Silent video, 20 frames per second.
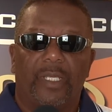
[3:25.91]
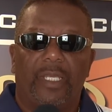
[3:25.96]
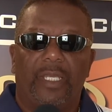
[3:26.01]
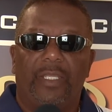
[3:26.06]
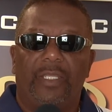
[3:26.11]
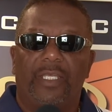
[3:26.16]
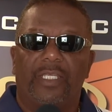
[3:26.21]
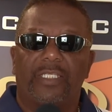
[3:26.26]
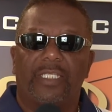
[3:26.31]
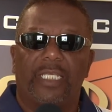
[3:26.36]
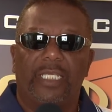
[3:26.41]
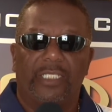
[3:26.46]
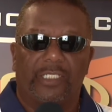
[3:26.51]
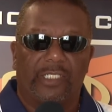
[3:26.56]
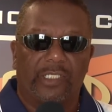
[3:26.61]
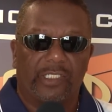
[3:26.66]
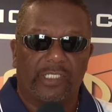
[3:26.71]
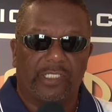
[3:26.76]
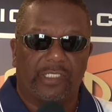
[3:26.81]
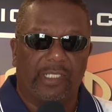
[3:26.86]
in this
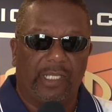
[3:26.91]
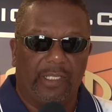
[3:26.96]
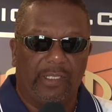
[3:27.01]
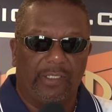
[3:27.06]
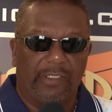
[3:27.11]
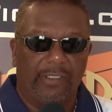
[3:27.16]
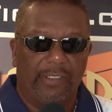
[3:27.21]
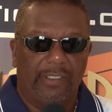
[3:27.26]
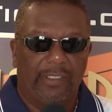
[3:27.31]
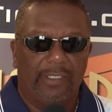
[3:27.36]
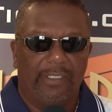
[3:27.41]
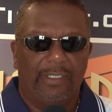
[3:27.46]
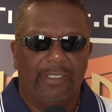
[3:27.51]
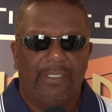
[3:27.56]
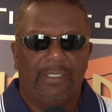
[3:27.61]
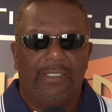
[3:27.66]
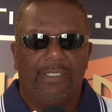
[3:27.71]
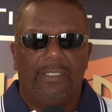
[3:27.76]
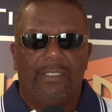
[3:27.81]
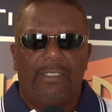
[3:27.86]
Interstellar.
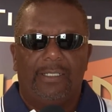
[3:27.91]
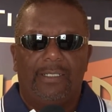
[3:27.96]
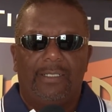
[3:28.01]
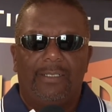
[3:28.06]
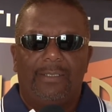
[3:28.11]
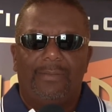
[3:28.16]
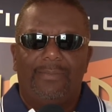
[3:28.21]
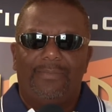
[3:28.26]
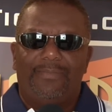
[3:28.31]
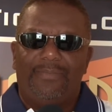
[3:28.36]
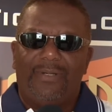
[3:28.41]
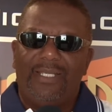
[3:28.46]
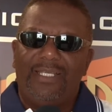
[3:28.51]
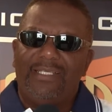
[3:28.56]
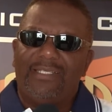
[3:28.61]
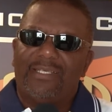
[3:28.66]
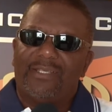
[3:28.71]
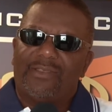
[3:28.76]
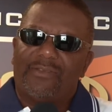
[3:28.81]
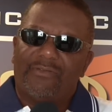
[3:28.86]
But
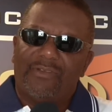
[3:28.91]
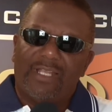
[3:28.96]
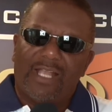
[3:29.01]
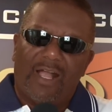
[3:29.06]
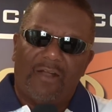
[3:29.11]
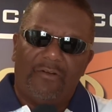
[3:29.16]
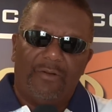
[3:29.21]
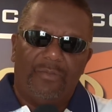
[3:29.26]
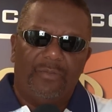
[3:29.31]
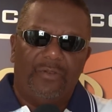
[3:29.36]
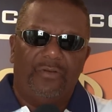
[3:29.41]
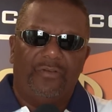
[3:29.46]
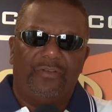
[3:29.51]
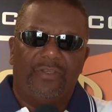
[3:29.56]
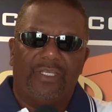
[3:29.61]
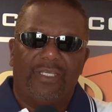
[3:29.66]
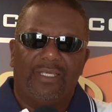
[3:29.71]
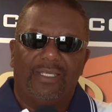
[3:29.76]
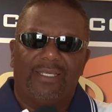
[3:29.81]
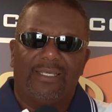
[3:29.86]
it's a 3-hour
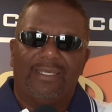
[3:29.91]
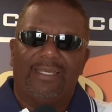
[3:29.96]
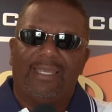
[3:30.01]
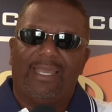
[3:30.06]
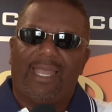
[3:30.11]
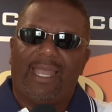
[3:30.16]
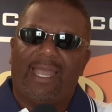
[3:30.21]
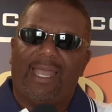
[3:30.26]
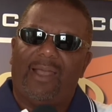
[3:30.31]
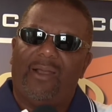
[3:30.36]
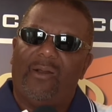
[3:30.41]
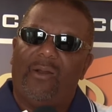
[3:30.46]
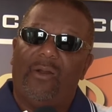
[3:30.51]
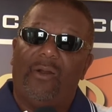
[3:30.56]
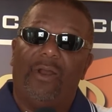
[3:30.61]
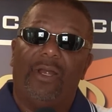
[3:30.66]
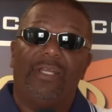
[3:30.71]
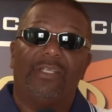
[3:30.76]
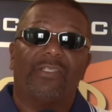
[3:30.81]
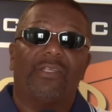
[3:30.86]
movie,
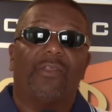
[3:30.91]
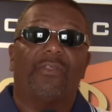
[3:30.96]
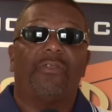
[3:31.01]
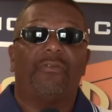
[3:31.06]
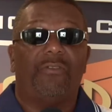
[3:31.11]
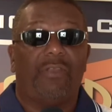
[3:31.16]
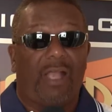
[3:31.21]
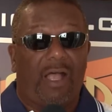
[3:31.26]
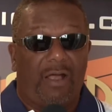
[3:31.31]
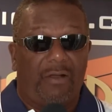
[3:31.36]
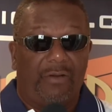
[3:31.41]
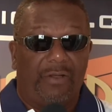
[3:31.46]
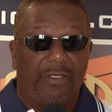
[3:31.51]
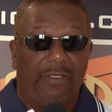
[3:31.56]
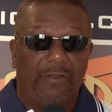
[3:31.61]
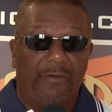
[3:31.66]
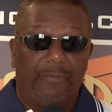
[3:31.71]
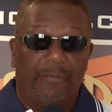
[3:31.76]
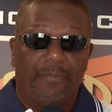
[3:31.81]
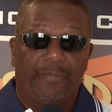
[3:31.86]
or it's a
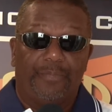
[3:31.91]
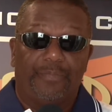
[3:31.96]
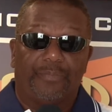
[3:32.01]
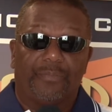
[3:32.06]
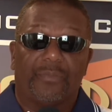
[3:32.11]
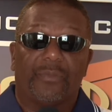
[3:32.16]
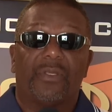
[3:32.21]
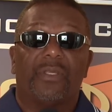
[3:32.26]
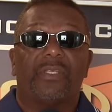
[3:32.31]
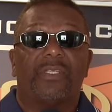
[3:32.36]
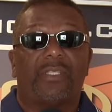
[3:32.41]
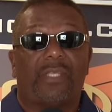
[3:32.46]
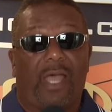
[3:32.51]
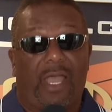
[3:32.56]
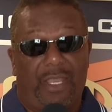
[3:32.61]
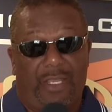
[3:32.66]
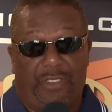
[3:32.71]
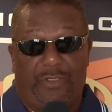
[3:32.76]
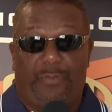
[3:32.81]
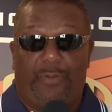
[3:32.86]
3-hour
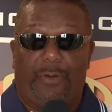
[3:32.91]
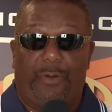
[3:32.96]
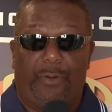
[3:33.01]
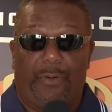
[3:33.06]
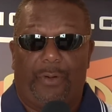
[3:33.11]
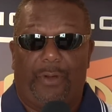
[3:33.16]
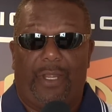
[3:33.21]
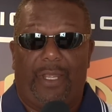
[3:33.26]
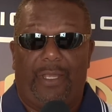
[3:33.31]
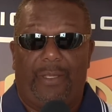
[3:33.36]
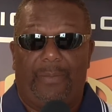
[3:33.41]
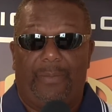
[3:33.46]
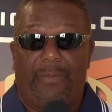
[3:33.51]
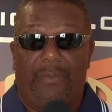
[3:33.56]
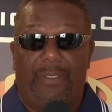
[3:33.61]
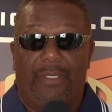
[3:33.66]
science program.